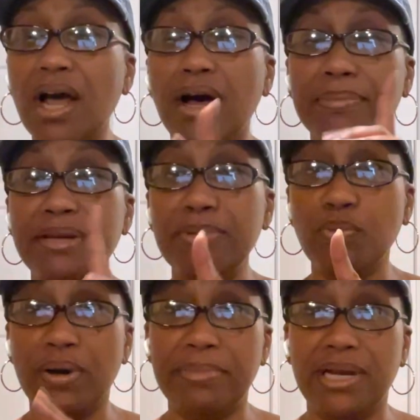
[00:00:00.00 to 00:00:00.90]
Give me
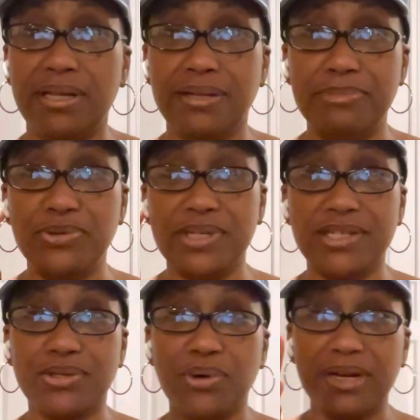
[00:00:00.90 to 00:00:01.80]
1 minute. The music is
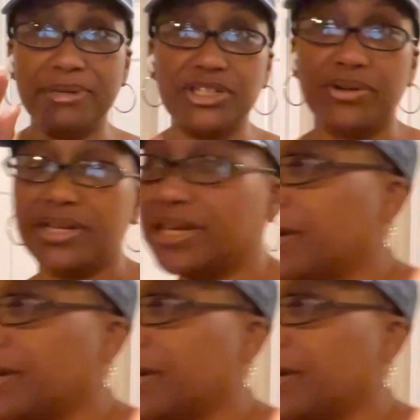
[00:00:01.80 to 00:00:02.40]
going. Let me turn it down.